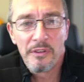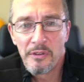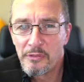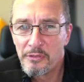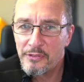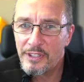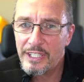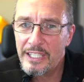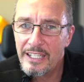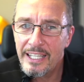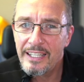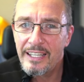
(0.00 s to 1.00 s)

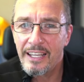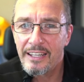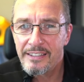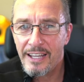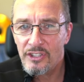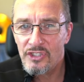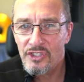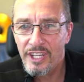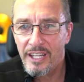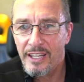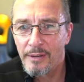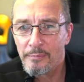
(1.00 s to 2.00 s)
feeling and
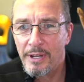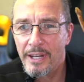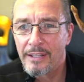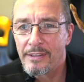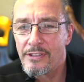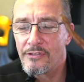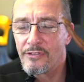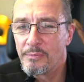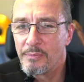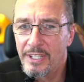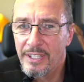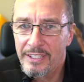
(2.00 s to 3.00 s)
touching and playing the
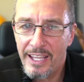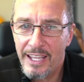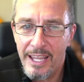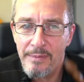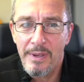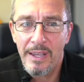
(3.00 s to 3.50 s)
3-minute game